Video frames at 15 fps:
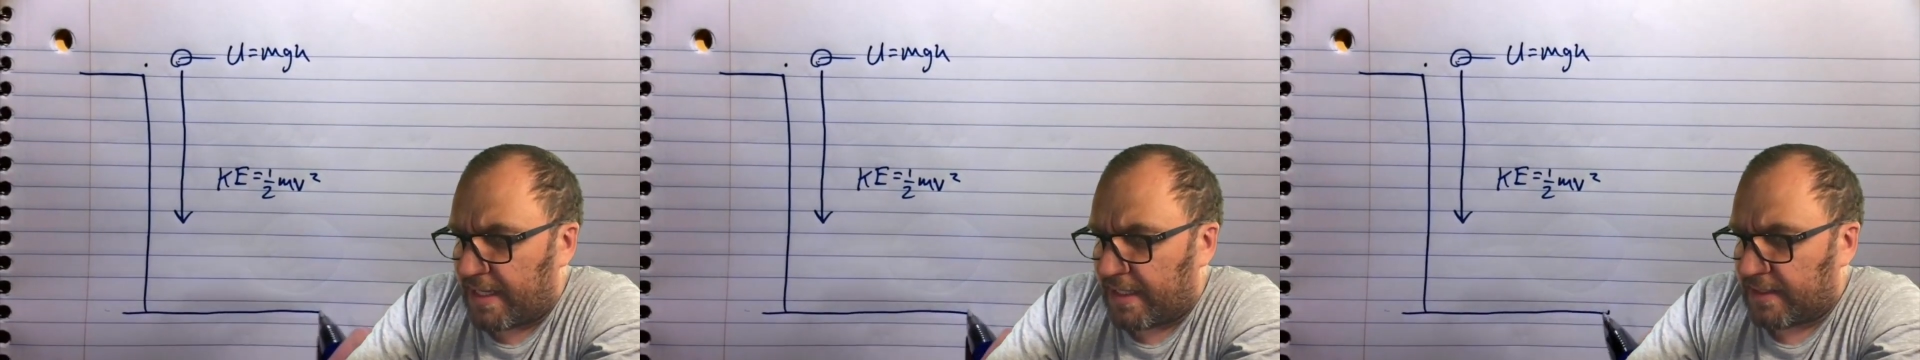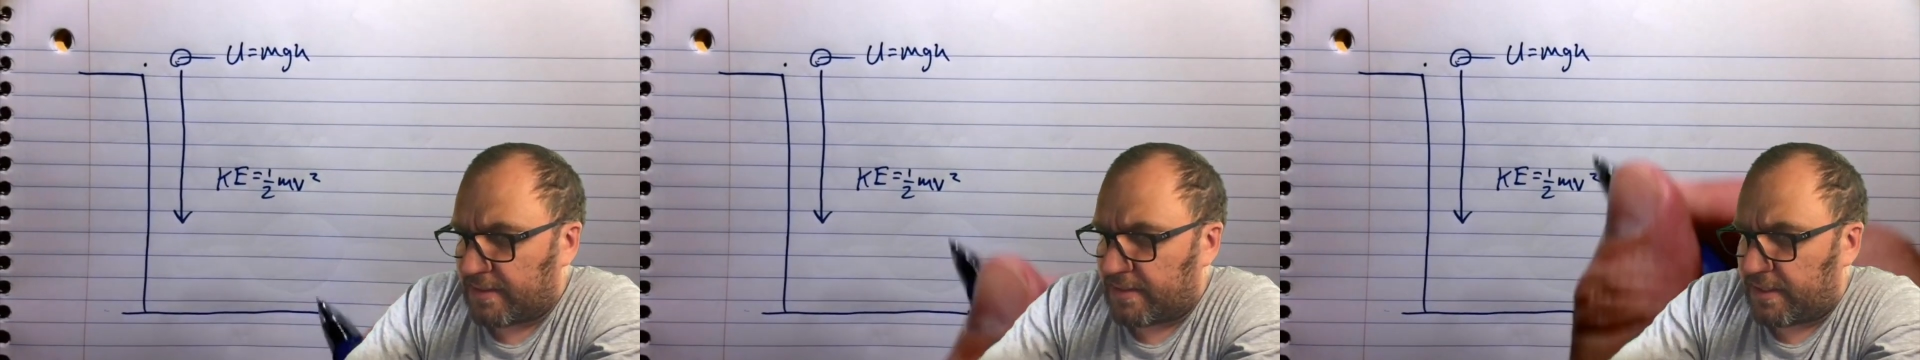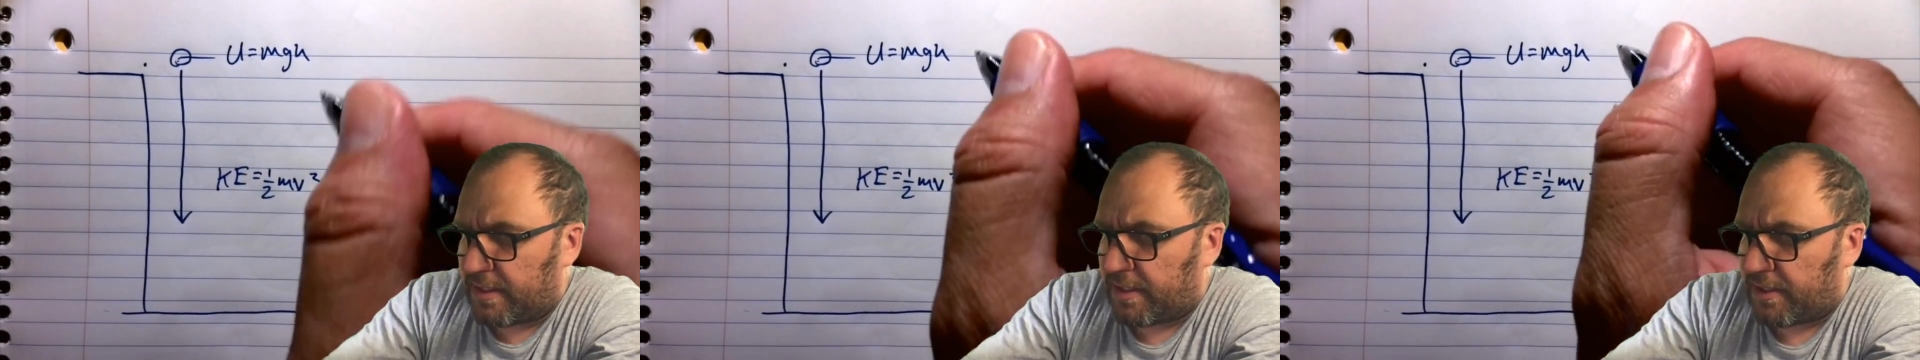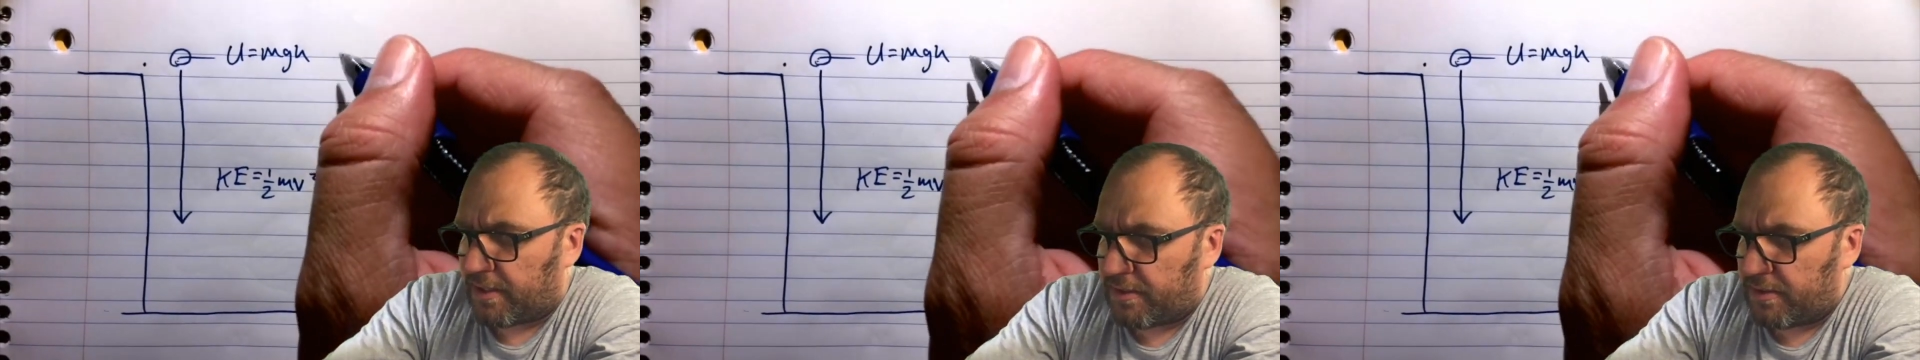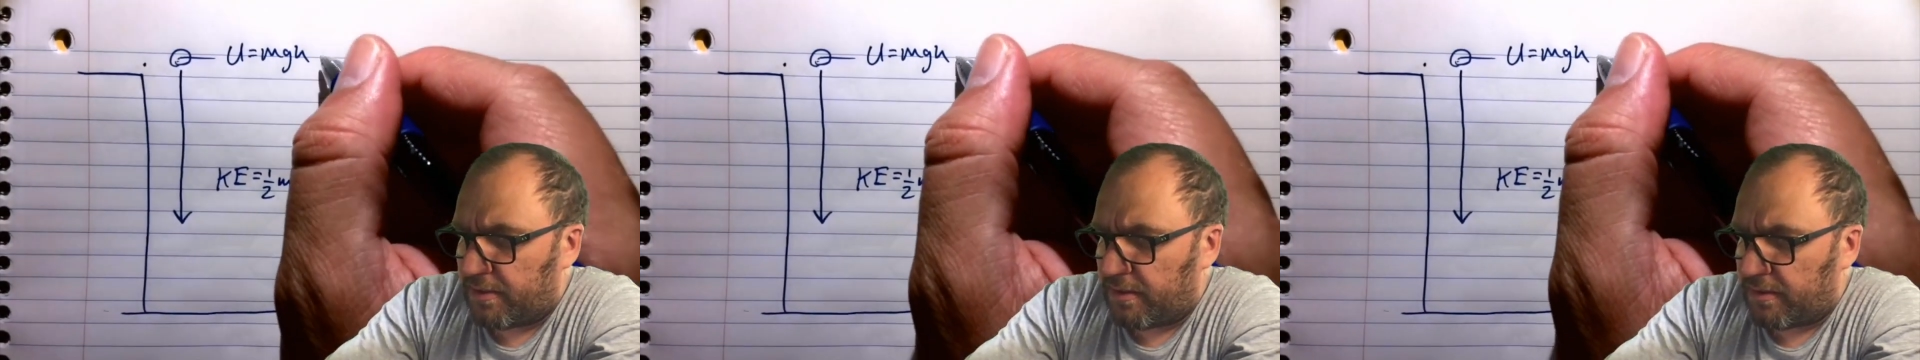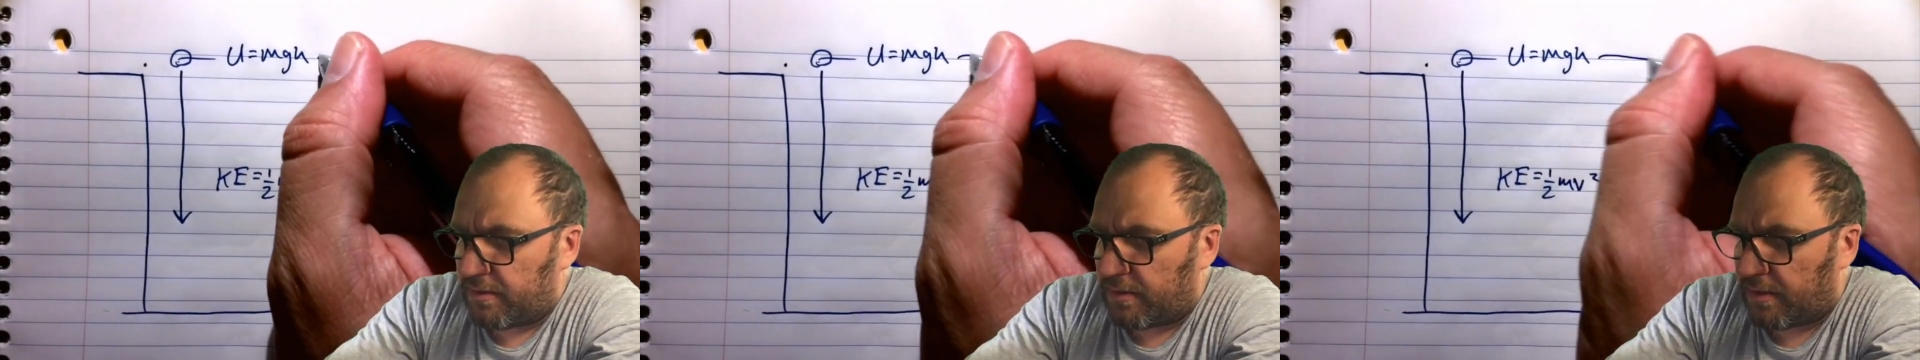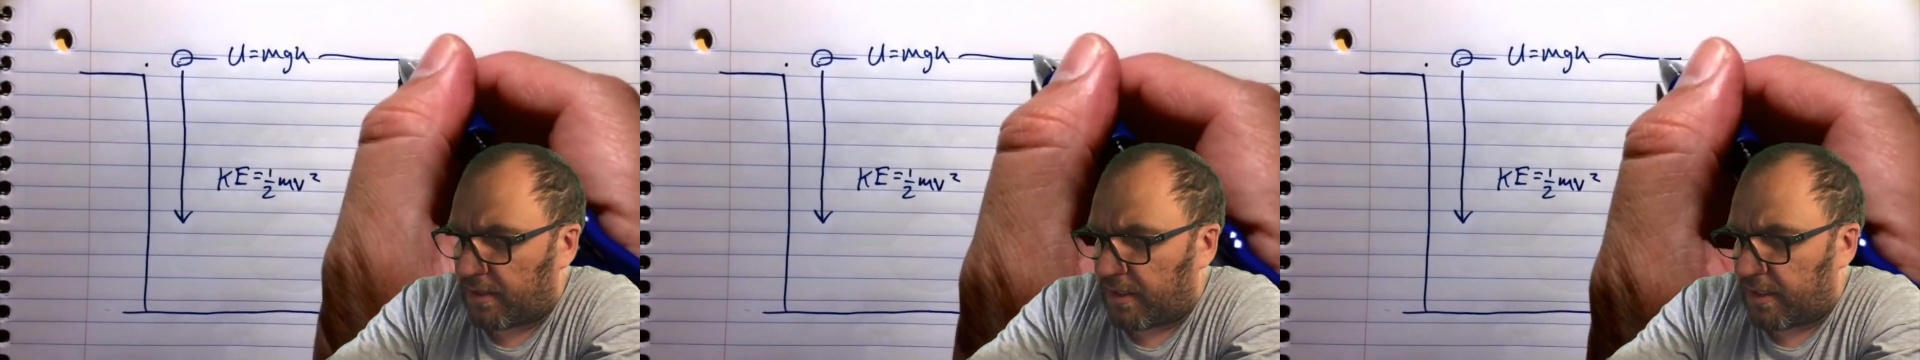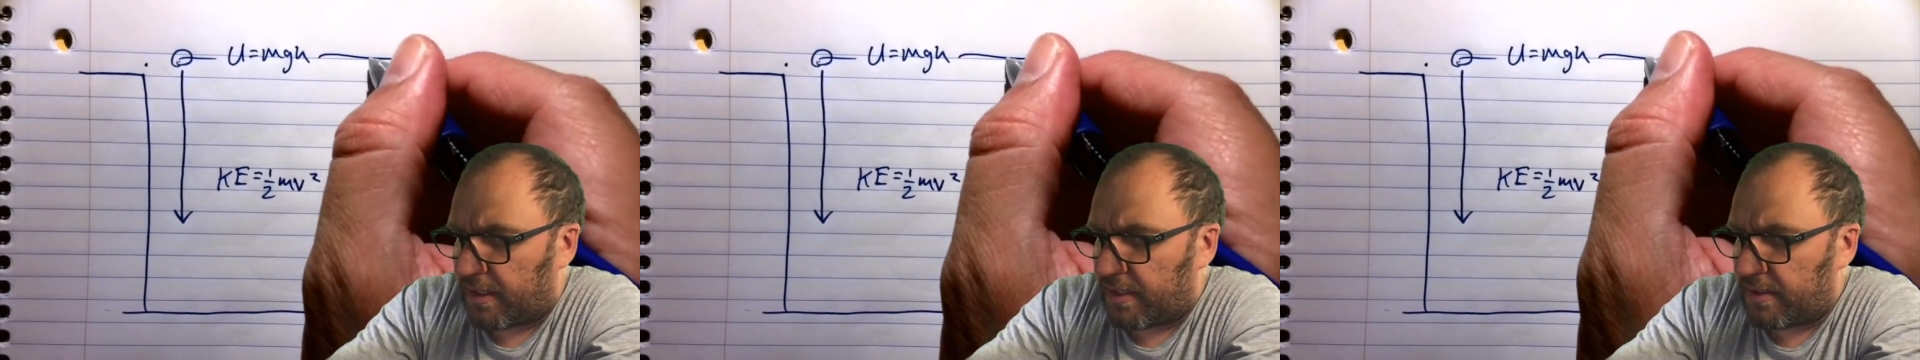is here,
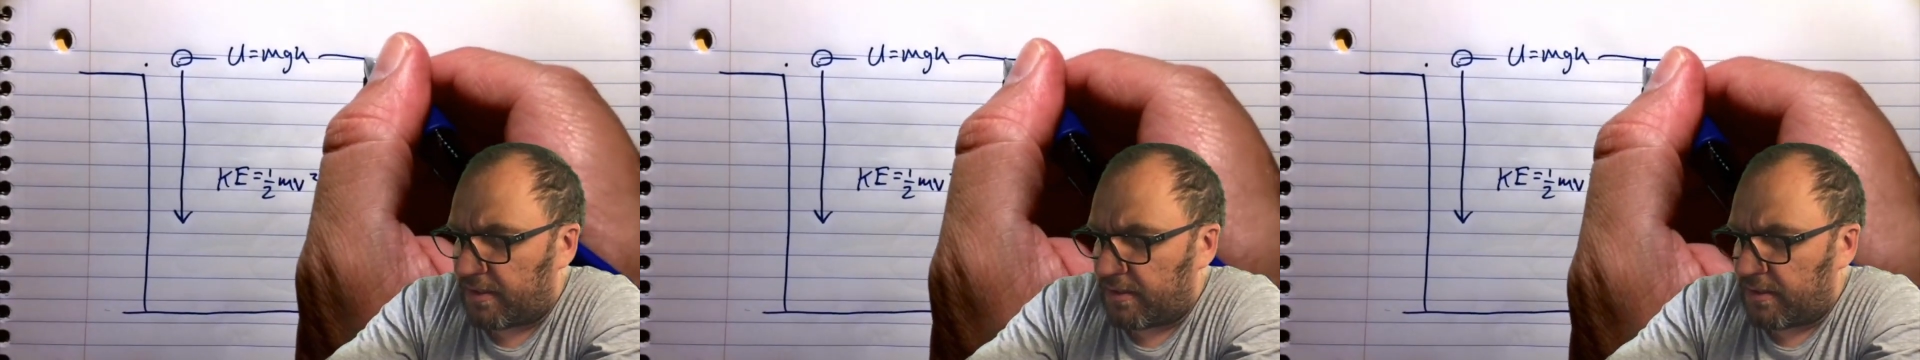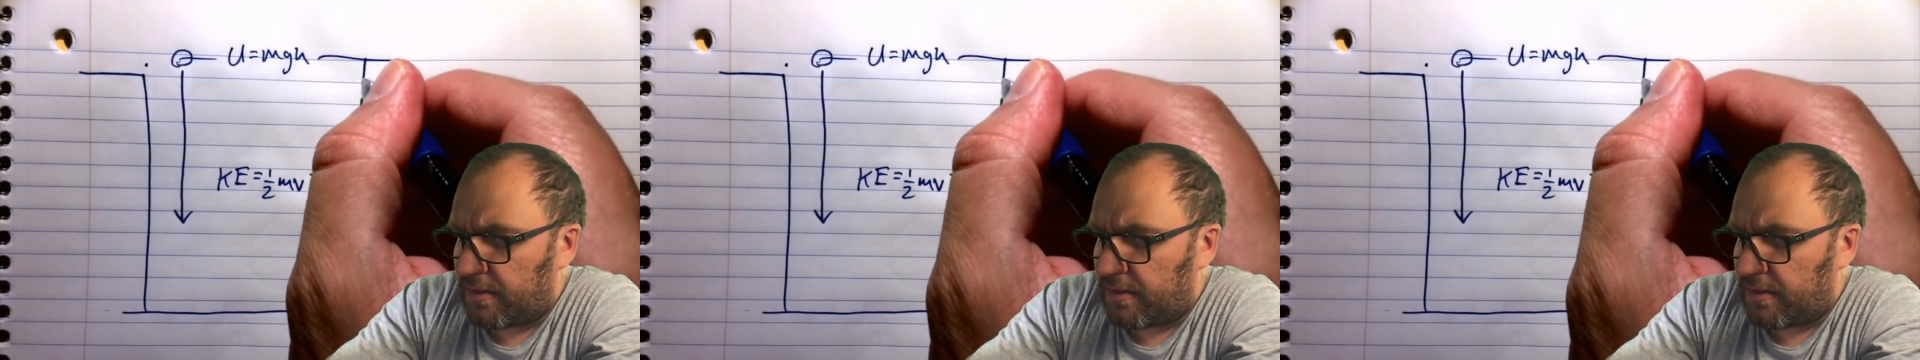okay,